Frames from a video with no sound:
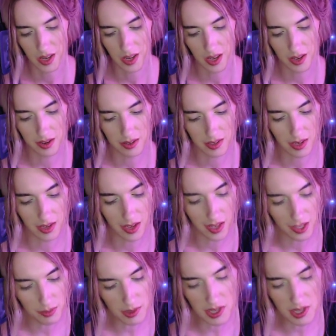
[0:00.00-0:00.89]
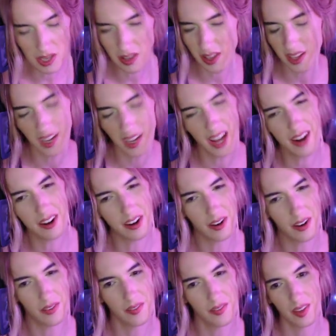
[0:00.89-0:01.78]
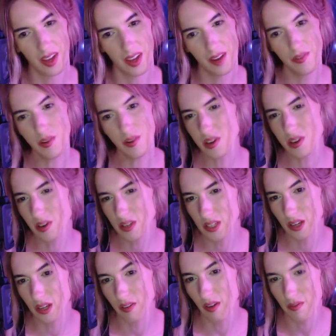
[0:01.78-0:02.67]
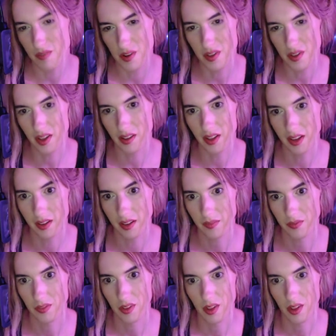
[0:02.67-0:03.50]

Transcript: and especially I don't know, in a few years, if I feel that